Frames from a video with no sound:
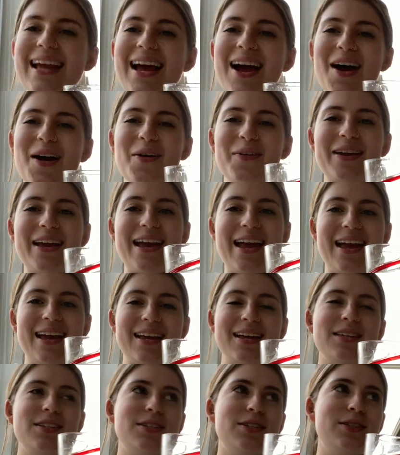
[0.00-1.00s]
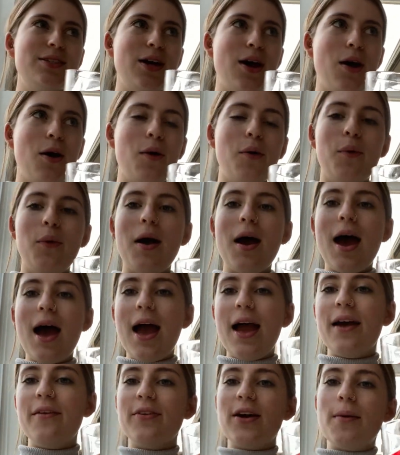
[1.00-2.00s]
Okay, so I
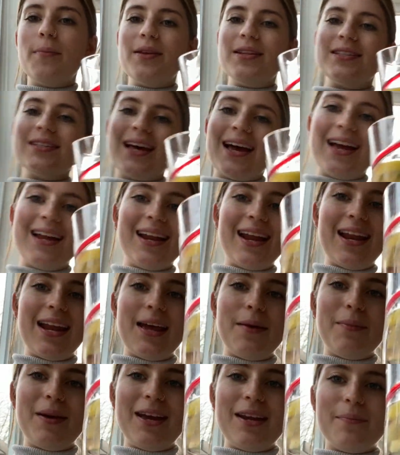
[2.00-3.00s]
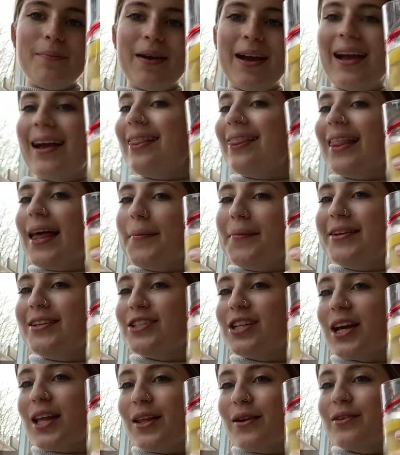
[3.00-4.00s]
had come inside and I made my
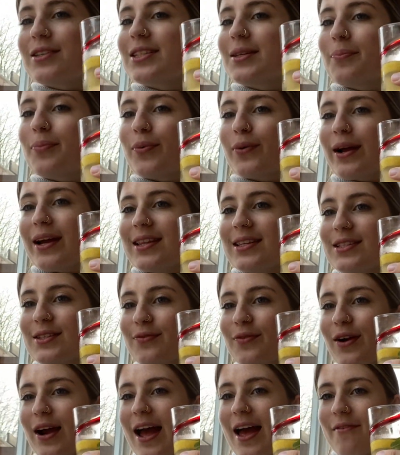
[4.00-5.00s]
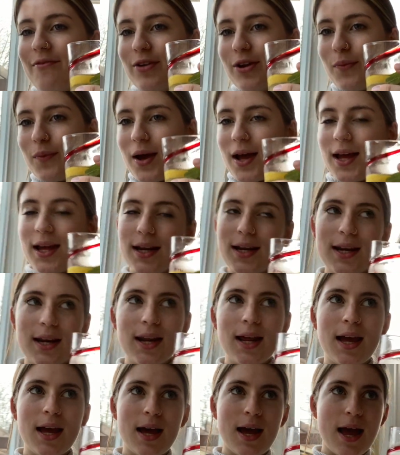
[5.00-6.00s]
limoncello spritz for everyone,
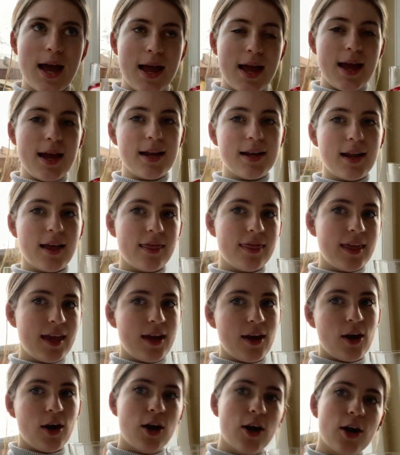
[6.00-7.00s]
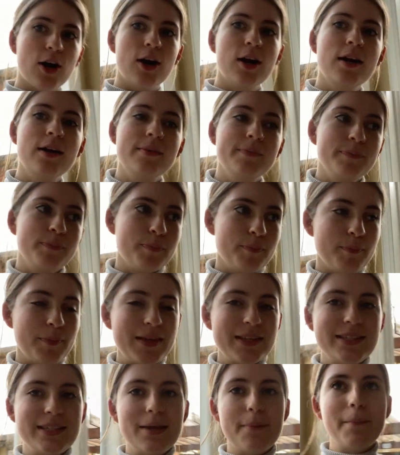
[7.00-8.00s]
and they are
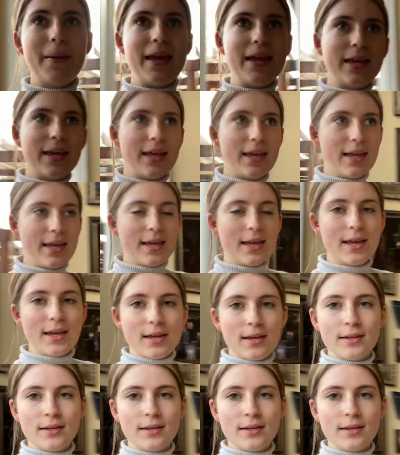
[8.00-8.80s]
busy making